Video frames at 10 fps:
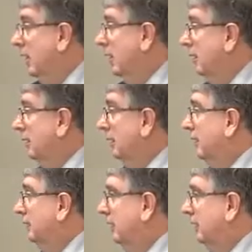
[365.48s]

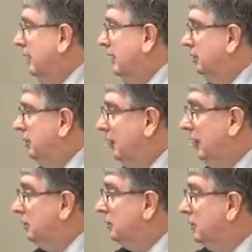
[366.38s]
Now, if you add that up,
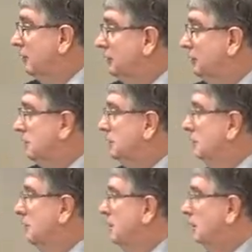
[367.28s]
annual leave is
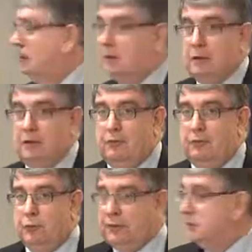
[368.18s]

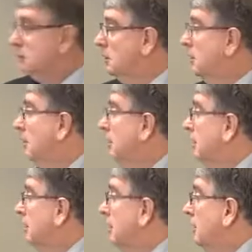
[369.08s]
4 weeks.
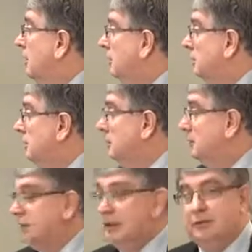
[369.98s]
Long
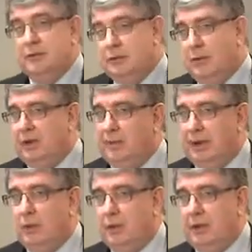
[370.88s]
service leave is around
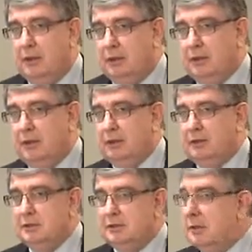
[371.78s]
about a week a year,
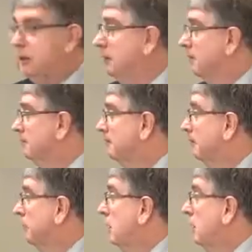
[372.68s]
just under.
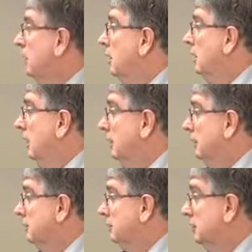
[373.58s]

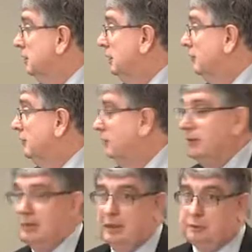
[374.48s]
Sick
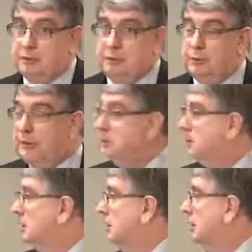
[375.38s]
leave up to 2
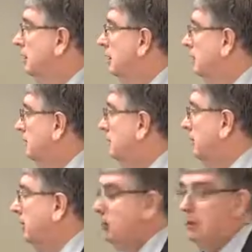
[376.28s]
weeks a year.
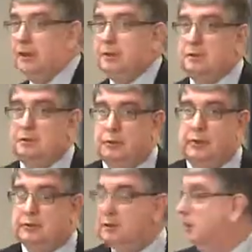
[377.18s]
Public holidays 2
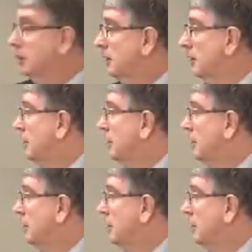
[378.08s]
weeks a year.